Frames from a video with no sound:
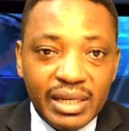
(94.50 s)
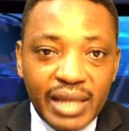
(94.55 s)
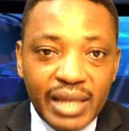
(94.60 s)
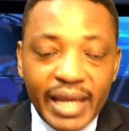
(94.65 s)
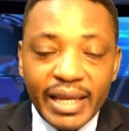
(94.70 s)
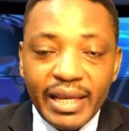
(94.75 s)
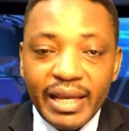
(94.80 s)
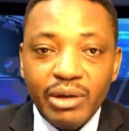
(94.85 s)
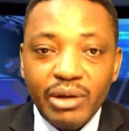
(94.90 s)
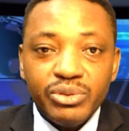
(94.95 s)

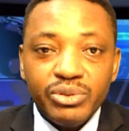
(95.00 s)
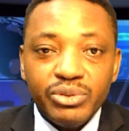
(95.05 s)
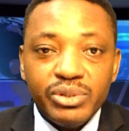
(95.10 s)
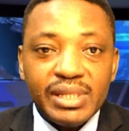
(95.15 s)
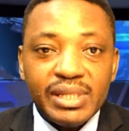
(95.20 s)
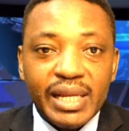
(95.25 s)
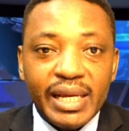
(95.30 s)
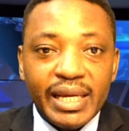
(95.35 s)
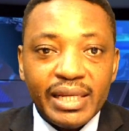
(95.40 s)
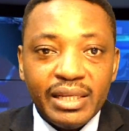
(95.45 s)
like
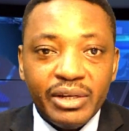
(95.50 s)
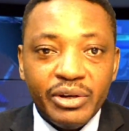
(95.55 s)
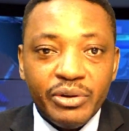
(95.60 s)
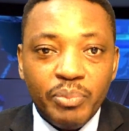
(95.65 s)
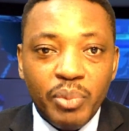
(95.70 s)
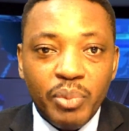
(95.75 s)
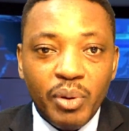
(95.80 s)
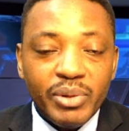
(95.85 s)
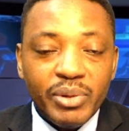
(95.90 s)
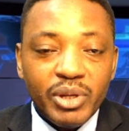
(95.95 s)
countries like the
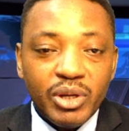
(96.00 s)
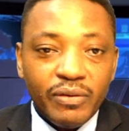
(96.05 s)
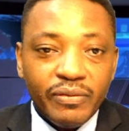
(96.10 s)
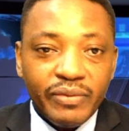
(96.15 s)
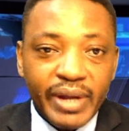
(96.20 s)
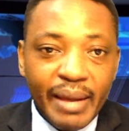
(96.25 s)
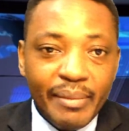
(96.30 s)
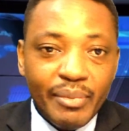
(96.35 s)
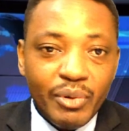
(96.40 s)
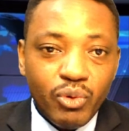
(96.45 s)
Republic
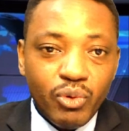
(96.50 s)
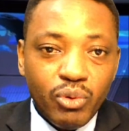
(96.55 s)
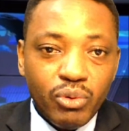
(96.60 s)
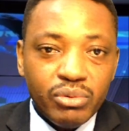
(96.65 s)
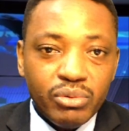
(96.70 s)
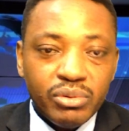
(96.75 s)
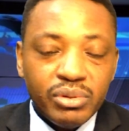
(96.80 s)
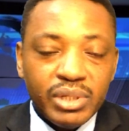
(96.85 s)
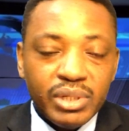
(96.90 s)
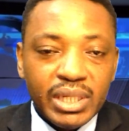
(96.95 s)
of
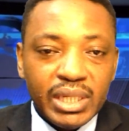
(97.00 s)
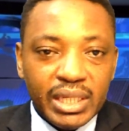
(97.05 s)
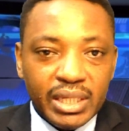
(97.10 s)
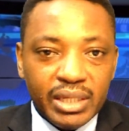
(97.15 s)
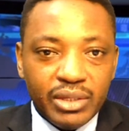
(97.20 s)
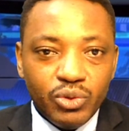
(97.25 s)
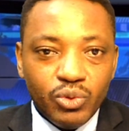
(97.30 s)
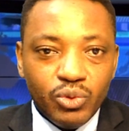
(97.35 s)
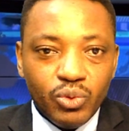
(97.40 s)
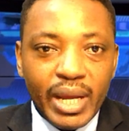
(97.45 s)
Cameroon,
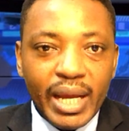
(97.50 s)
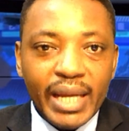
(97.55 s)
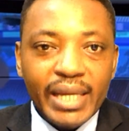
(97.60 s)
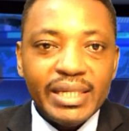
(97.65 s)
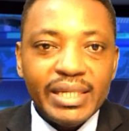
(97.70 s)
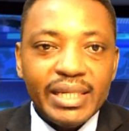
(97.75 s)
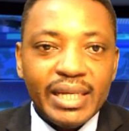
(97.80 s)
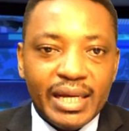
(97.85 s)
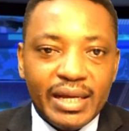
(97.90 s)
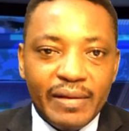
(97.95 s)

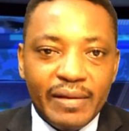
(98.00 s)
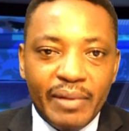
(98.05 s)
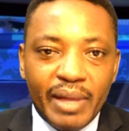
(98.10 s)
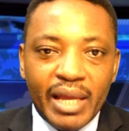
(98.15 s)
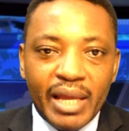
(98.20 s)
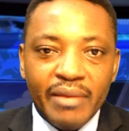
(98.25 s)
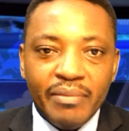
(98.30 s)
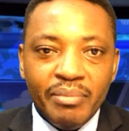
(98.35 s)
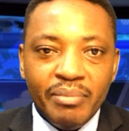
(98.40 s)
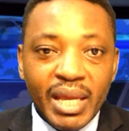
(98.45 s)
Uganda,
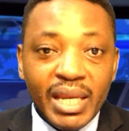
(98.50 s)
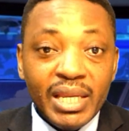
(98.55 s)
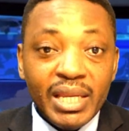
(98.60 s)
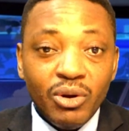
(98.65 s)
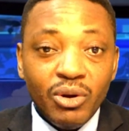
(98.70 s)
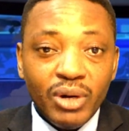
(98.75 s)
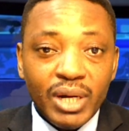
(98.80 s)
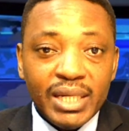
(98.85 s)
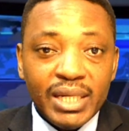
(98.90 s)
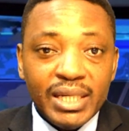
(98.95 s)
and
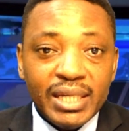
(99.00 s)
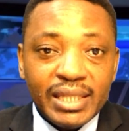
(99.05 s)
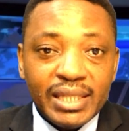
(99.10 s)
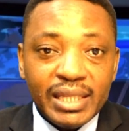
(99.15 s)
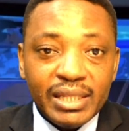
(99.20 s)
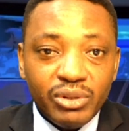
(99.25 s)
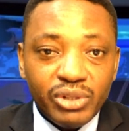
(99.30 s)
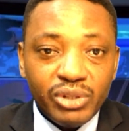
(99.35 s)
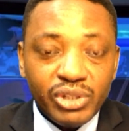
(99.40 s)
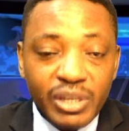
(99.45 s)
many other
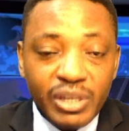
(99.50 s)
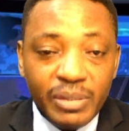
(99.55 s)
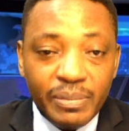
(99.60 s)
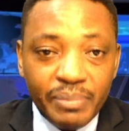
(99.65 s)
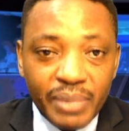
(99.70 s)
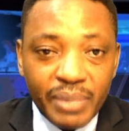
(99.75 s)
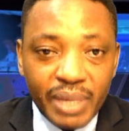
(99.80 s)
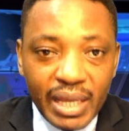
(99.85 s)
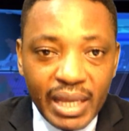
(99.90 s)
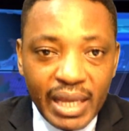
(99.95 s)

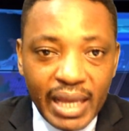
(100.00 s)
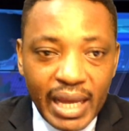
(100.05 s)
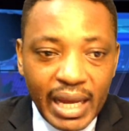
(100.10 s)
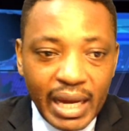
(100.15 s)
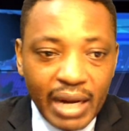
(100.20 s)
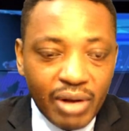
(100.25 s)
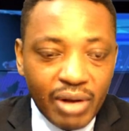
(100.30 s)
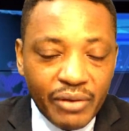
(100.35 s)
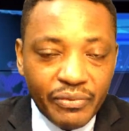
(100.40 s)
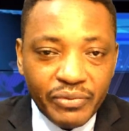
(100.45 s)
dictatorships
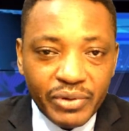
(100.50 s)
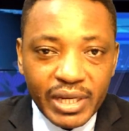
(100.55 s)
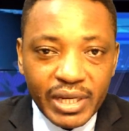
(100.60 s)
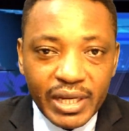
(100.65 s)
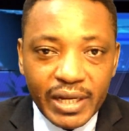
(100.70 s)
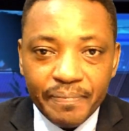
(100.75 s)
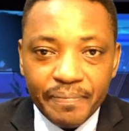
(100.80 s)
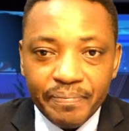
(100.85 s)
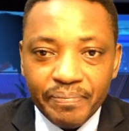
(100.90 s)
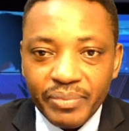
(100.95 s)
around
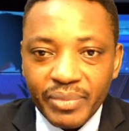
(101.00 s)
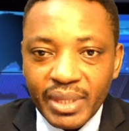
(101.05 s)
Africa.